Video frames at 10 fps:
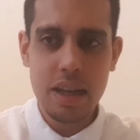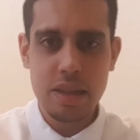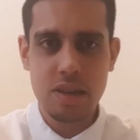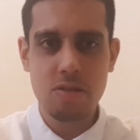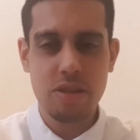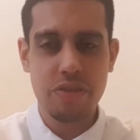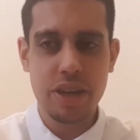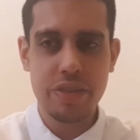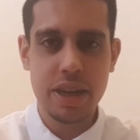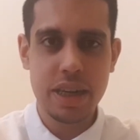You could have
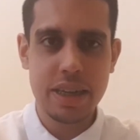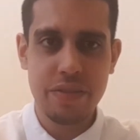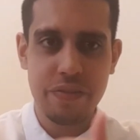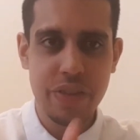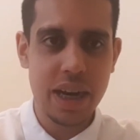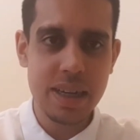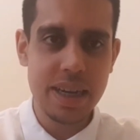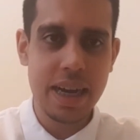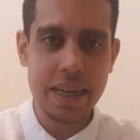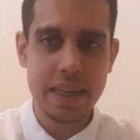given it to Van
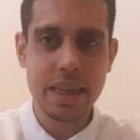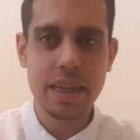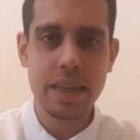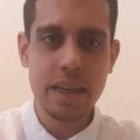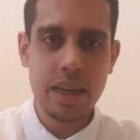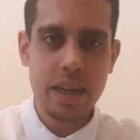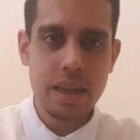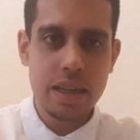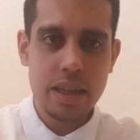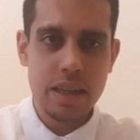Dijk,
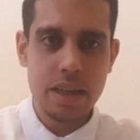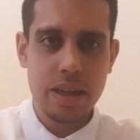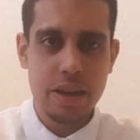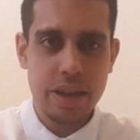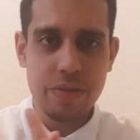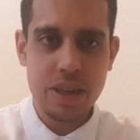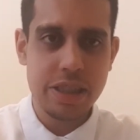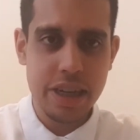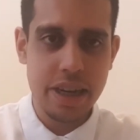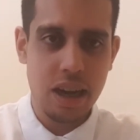uh, even
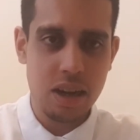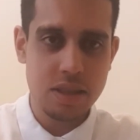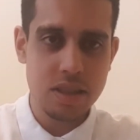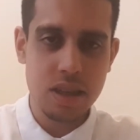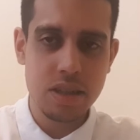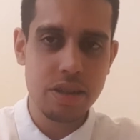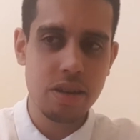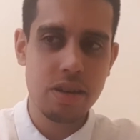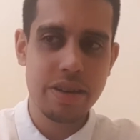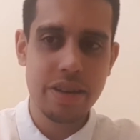Trent Alexander
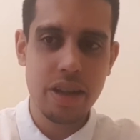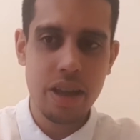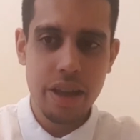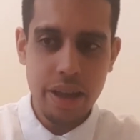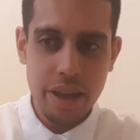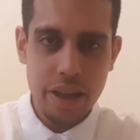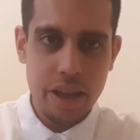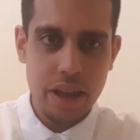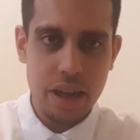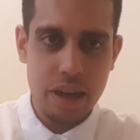Arnold.
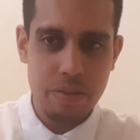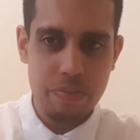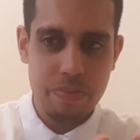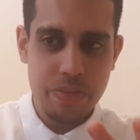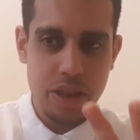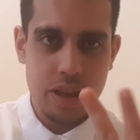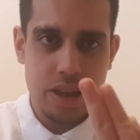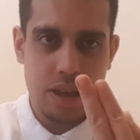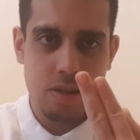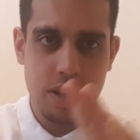Um,
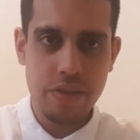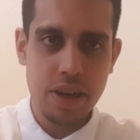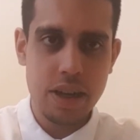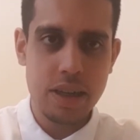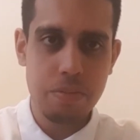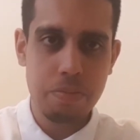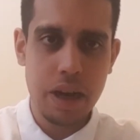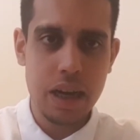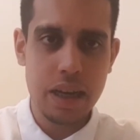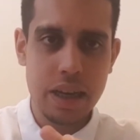you could have given it to
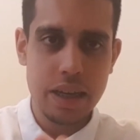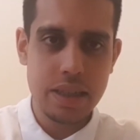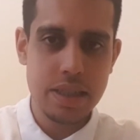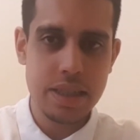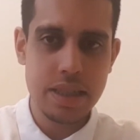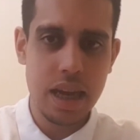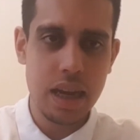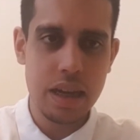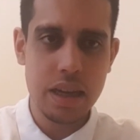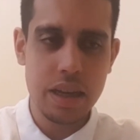Mane,
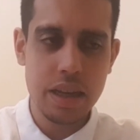Salah,